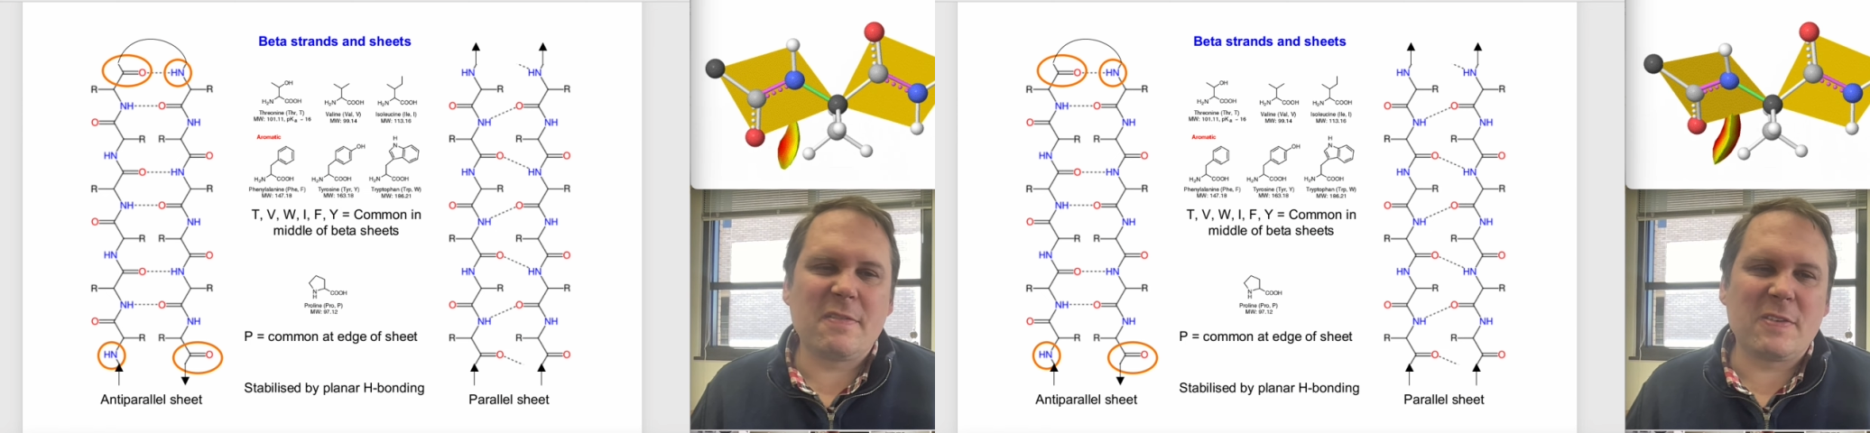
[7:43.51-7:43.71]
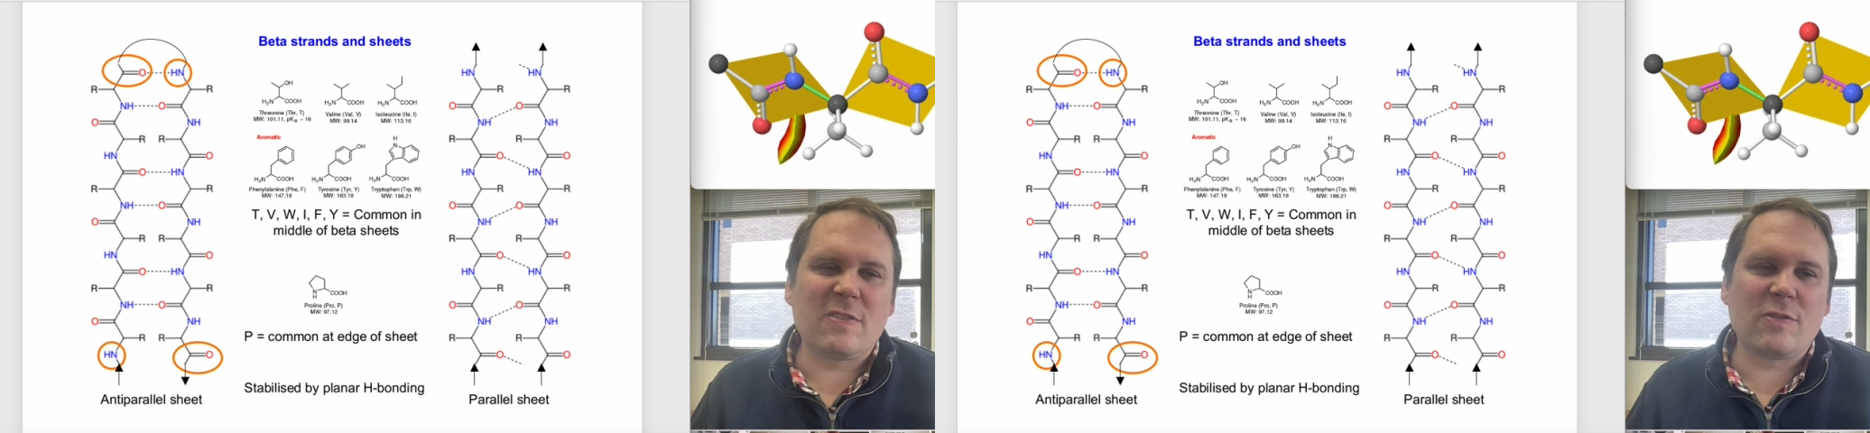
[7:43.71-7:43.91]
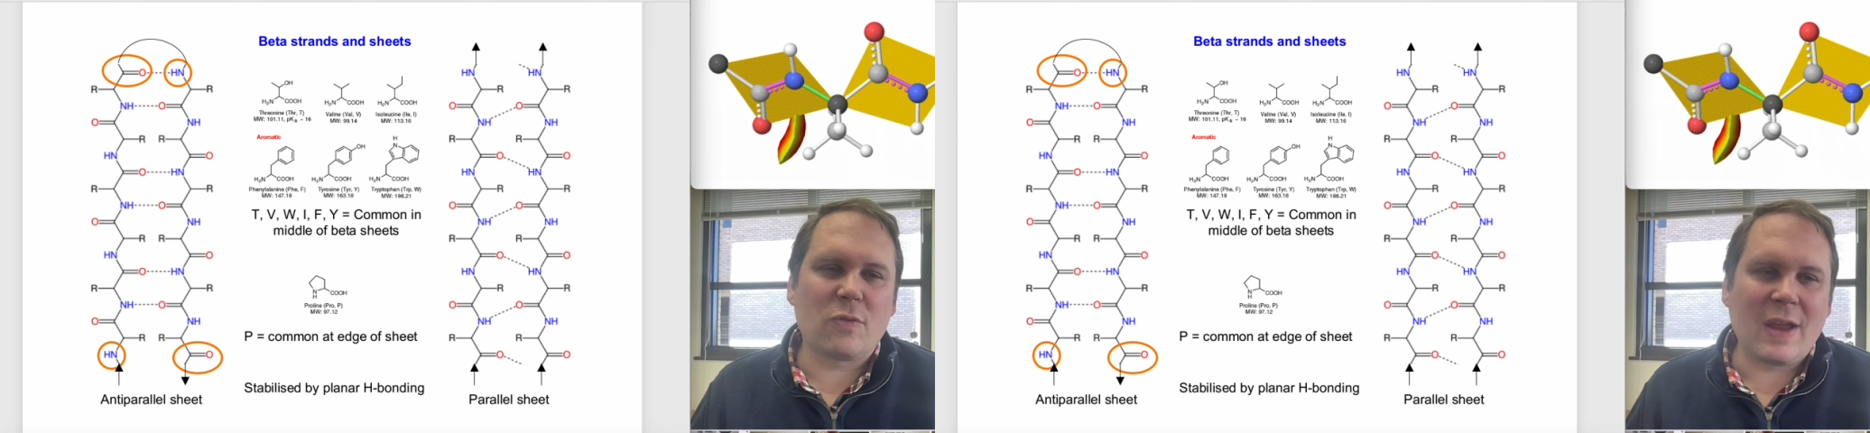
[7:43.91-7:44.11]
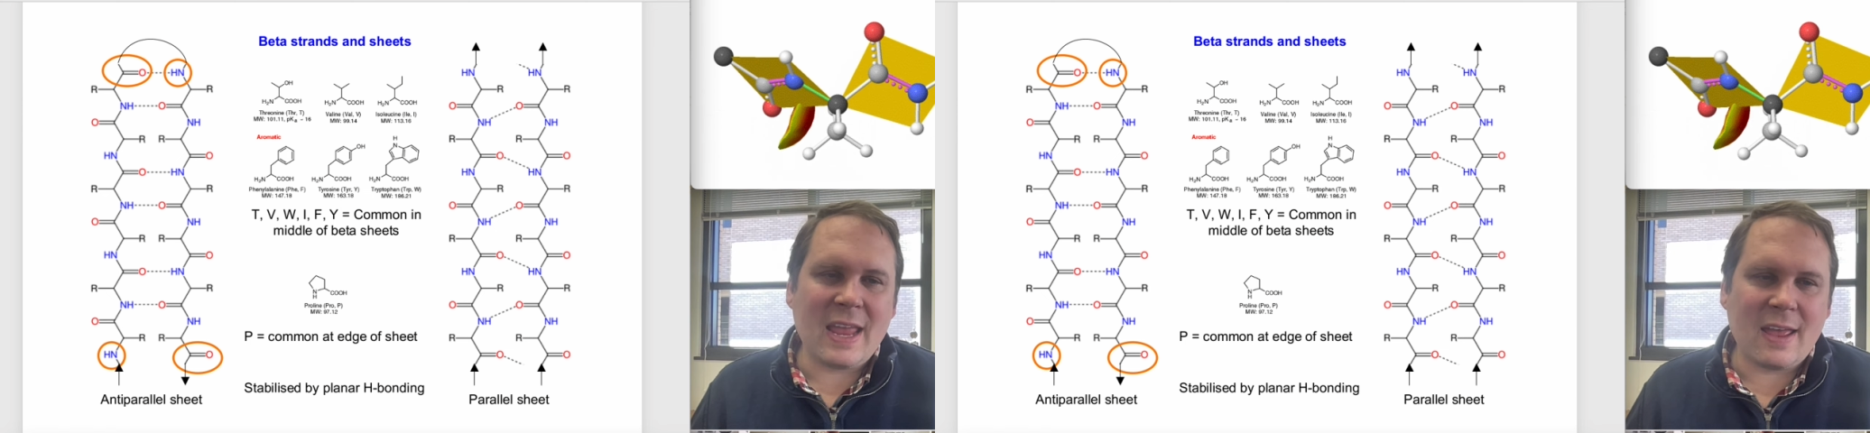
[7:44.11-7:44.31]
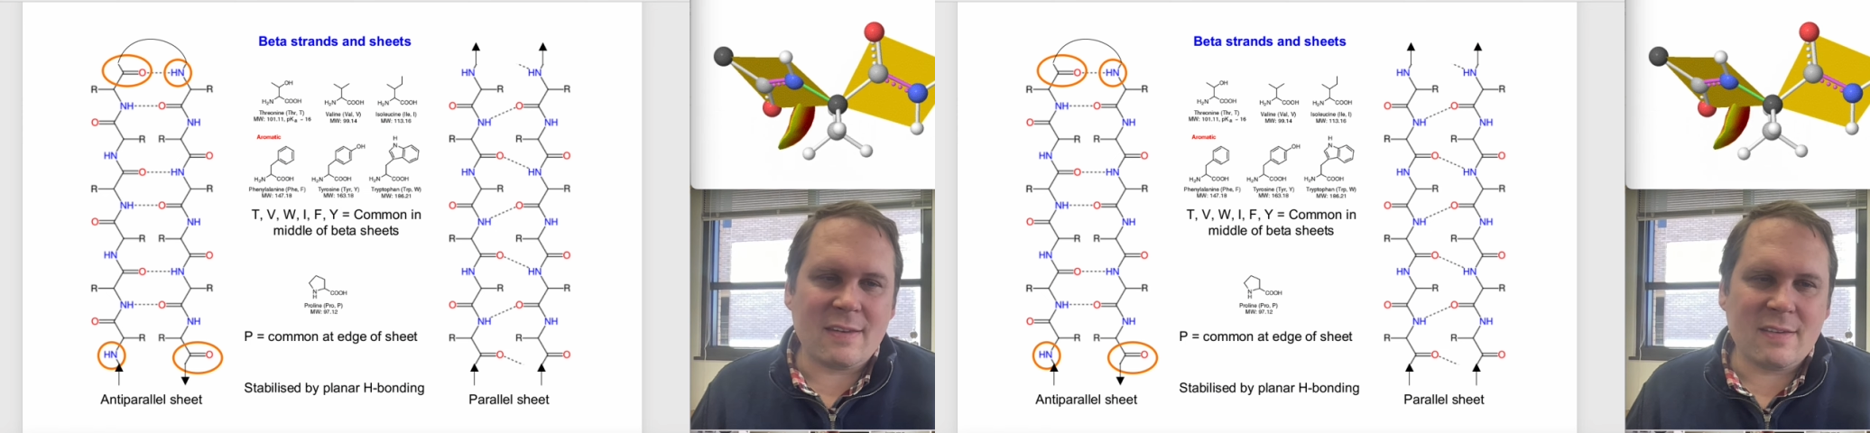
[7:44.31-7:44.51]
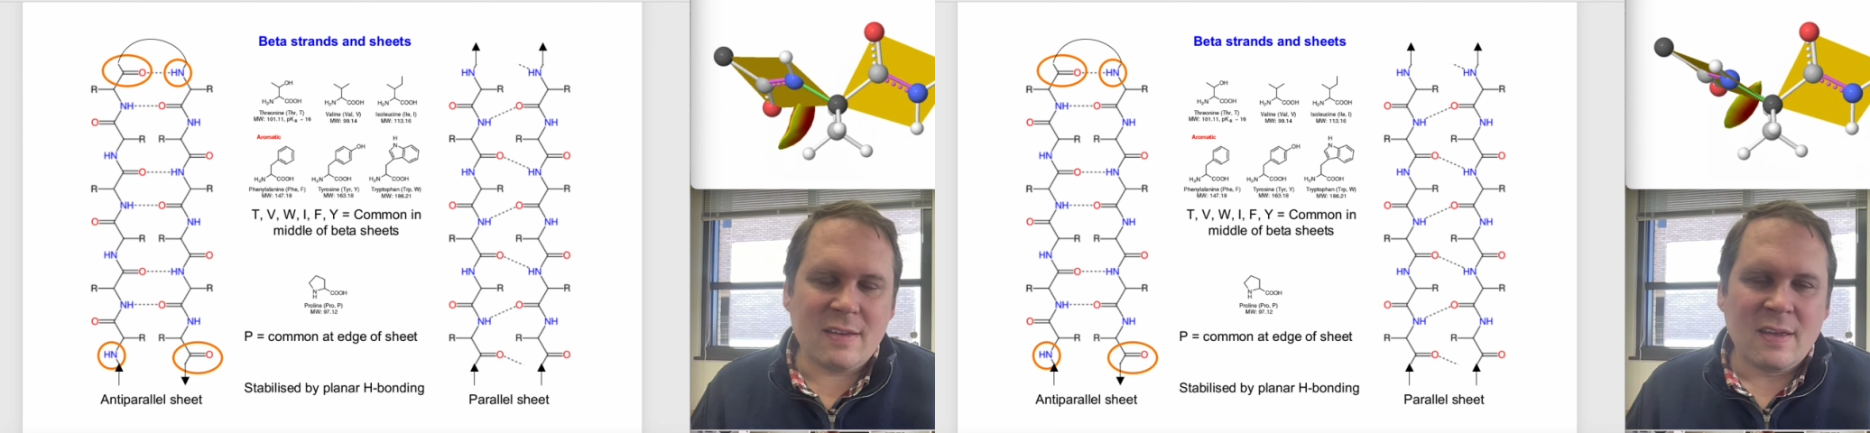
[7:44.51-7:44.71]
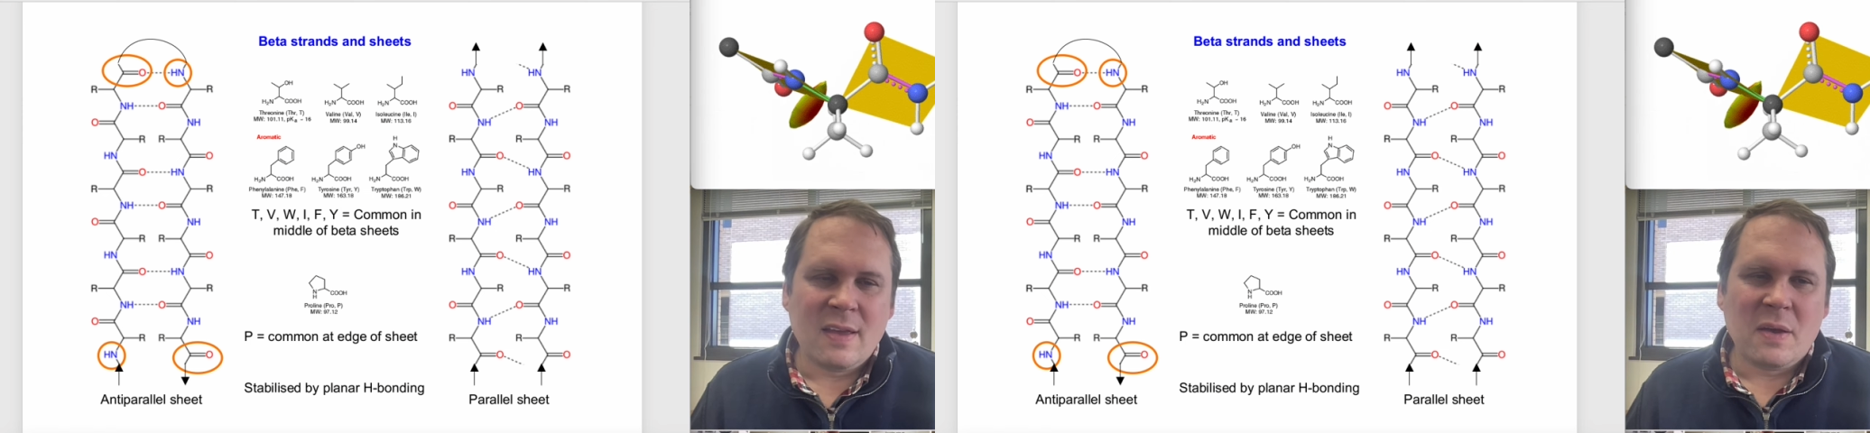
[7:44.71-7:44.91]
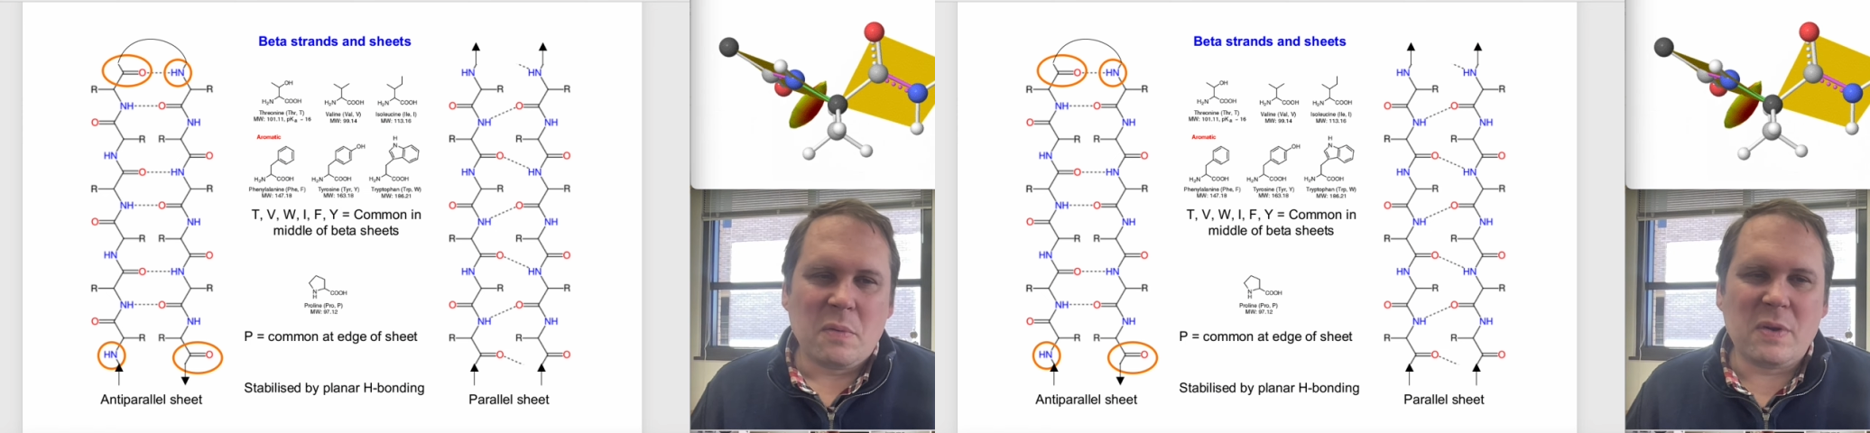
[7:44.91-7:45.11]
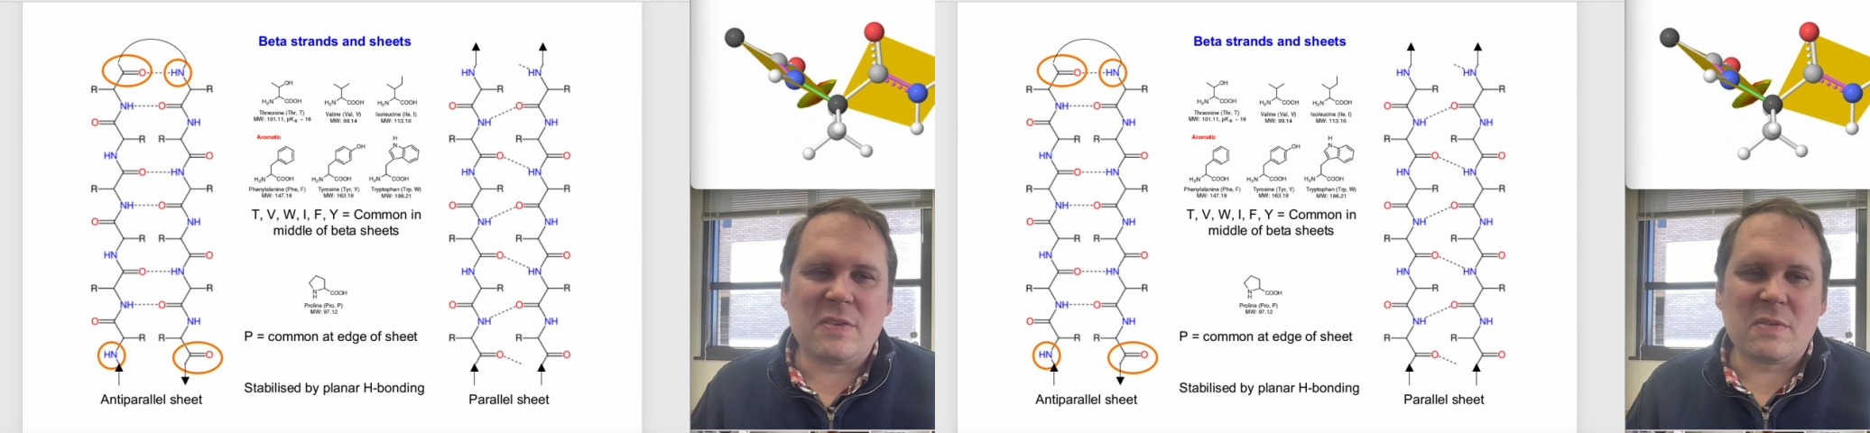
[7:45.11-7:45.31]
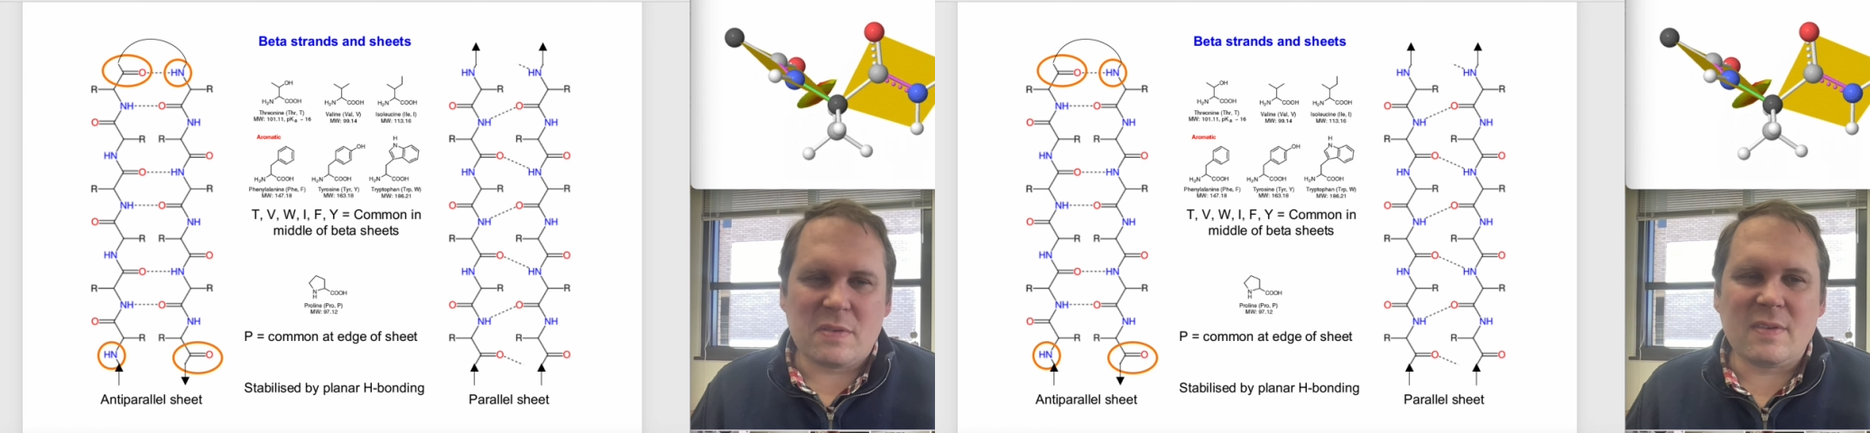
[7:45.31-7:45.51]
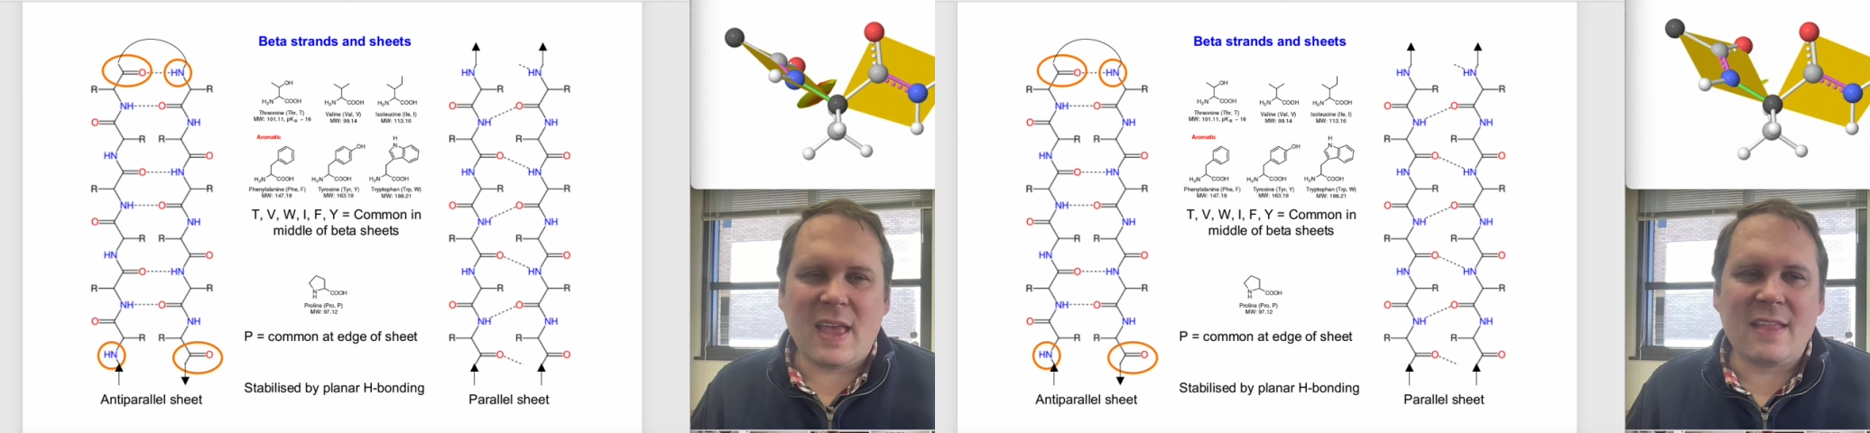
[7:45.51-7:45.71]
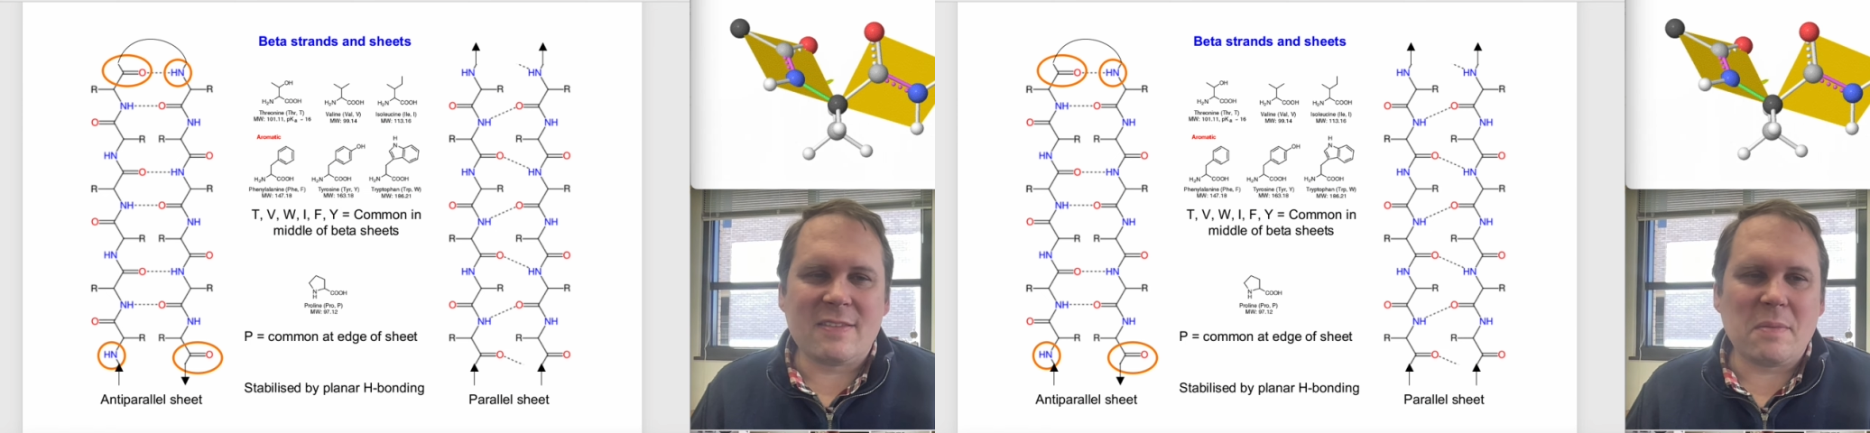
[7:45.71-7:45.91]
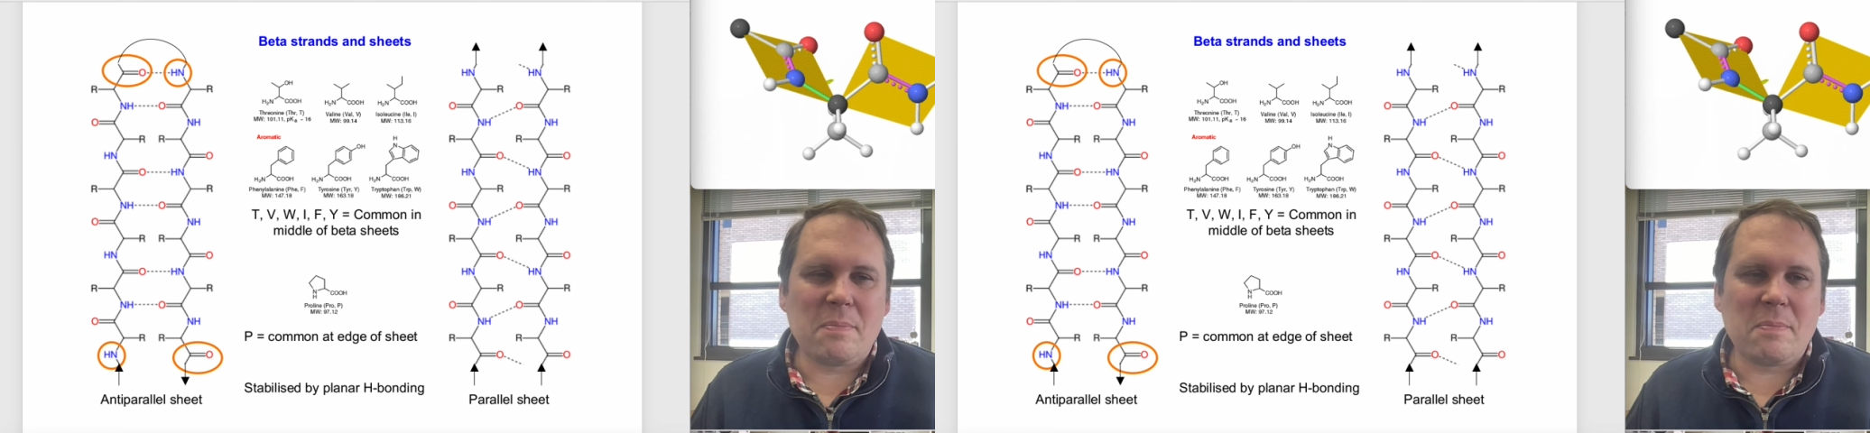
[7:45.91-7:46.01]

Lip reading: a strand, which ends up